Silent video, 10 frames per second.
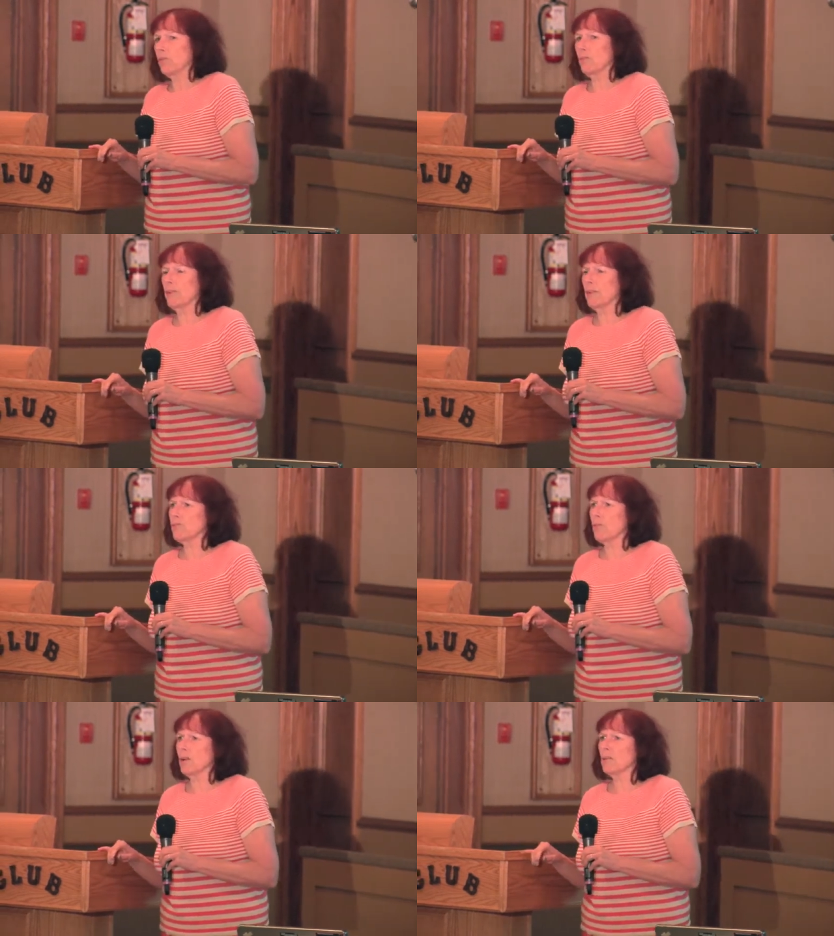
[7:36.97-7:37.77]

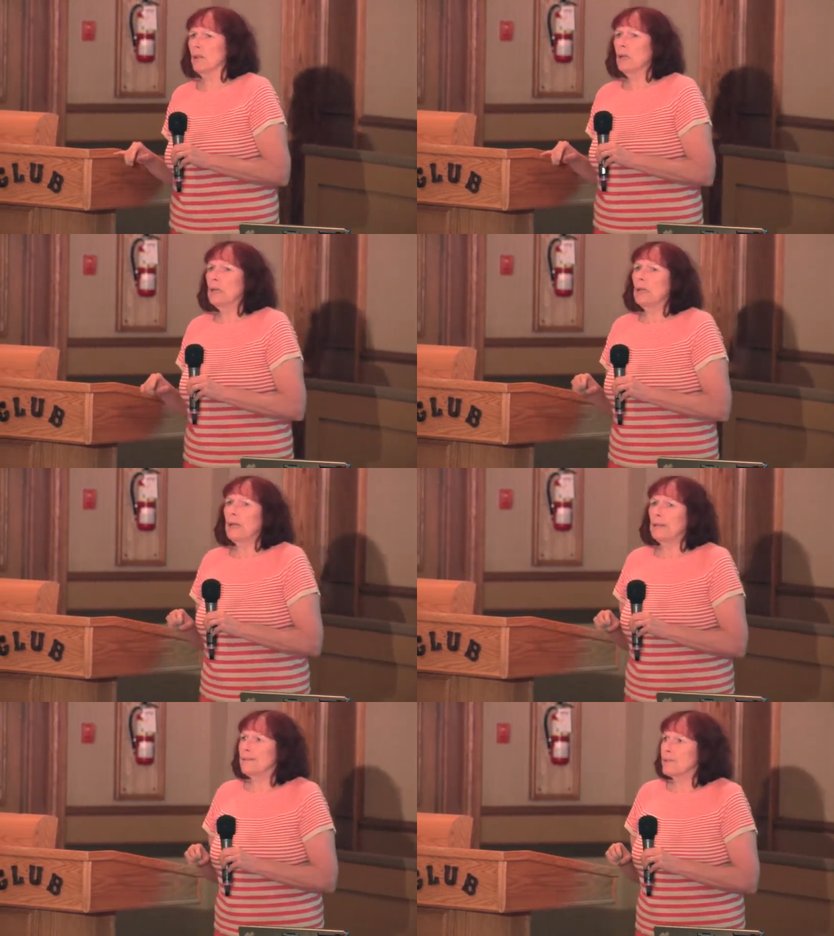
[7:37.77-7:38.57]
intravenous drugs.
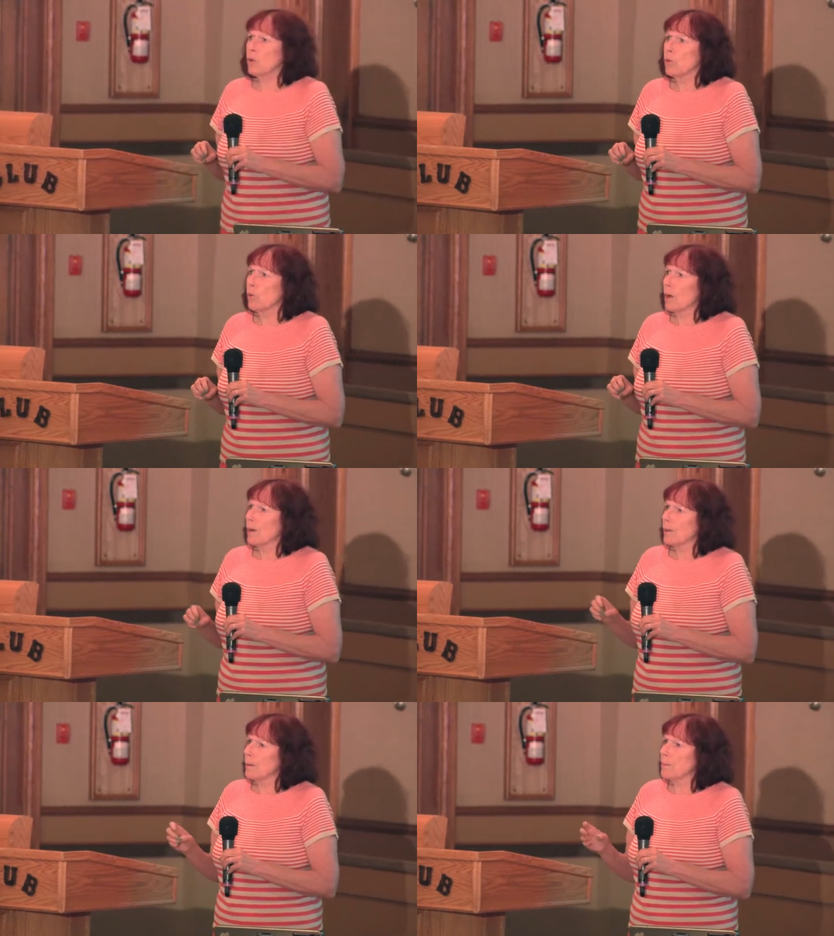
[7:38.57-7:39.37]
And so,
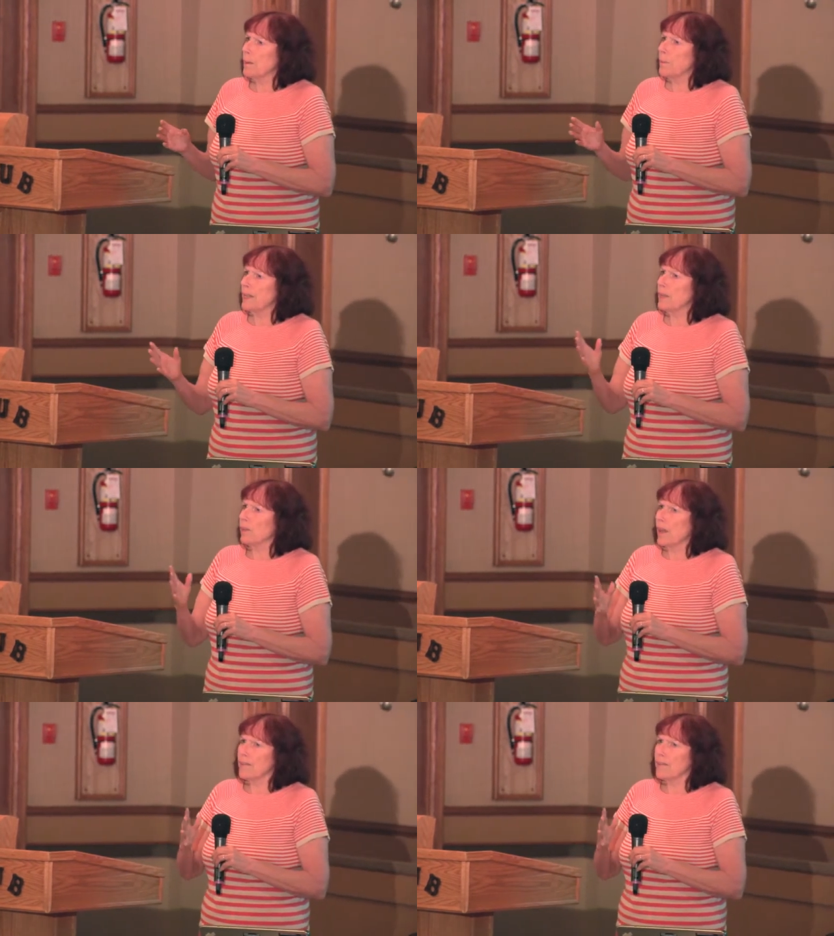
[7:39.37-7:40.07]
but he could